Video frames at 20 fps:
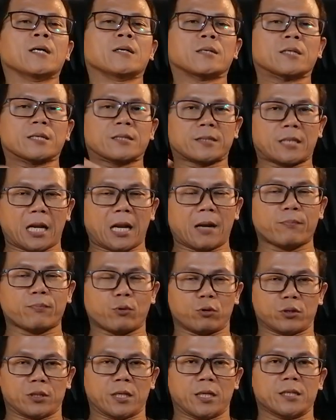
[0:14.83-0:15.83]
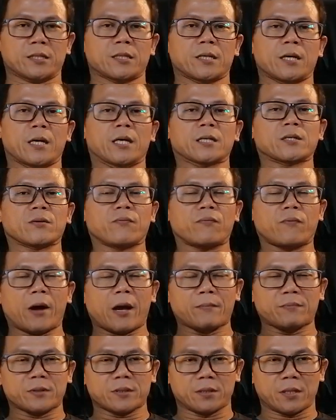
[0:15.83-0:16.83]
The startup process has
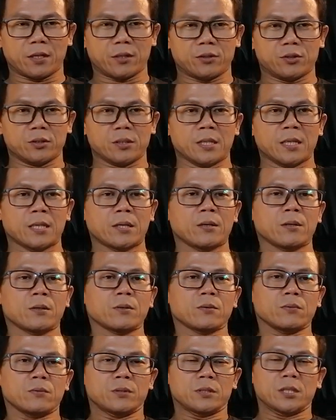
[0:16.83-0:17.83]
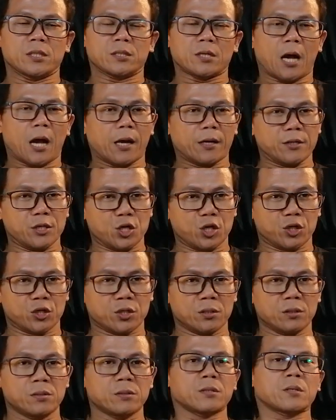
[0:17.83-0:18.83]
5 stages, which is
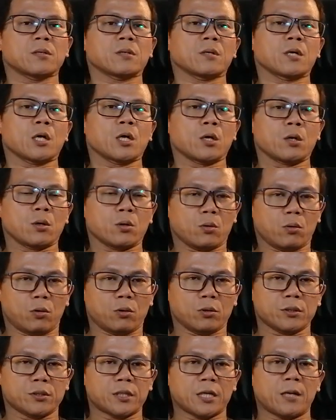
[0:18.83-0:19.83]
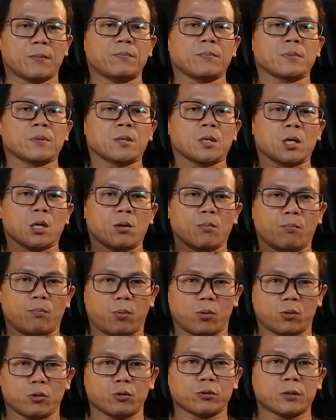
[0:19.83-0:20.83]
ideations, concept,
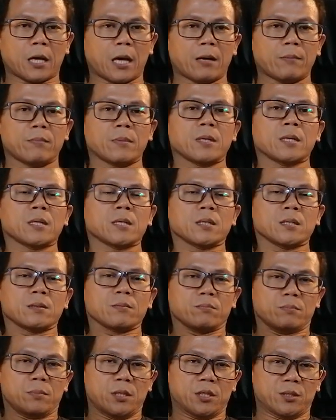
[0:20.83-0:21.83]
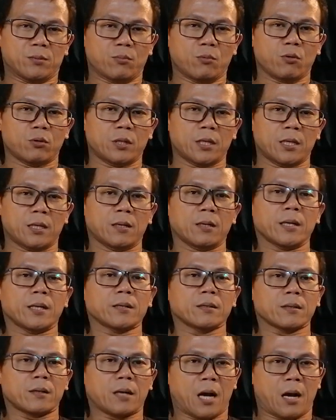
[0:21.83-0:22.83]
prototype, business model,
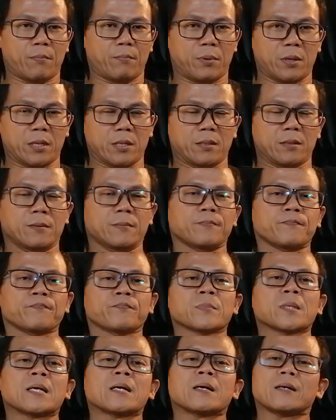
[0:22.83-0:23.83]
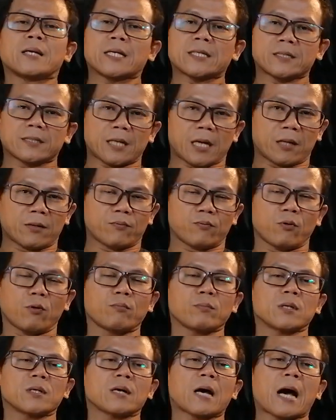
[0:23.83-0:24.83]
and company. Let's start
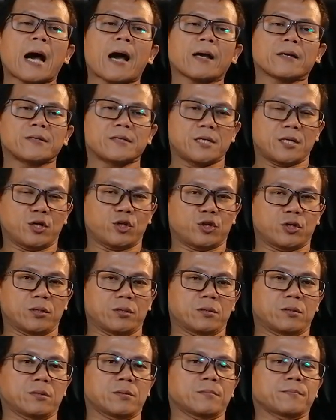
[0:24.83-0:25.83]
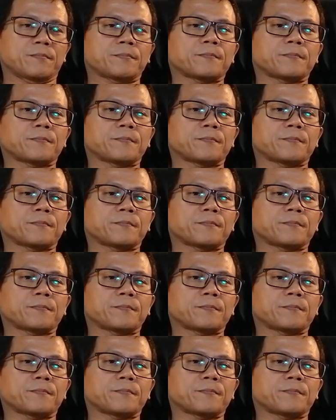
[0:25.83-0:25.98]
from the ideations.